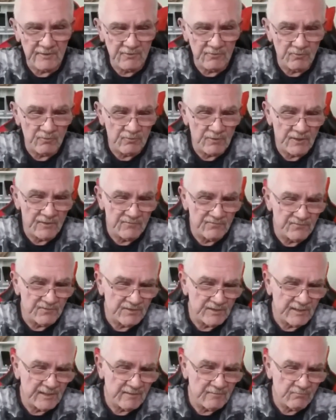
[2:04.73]
all over
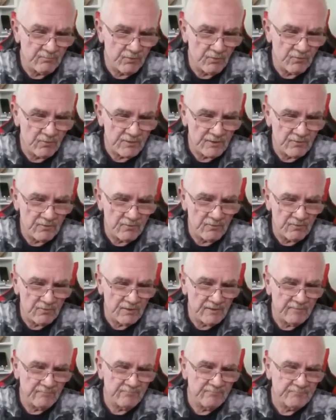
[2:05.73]
there and brought it
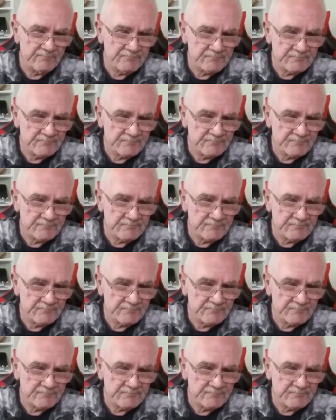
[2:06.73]
all in.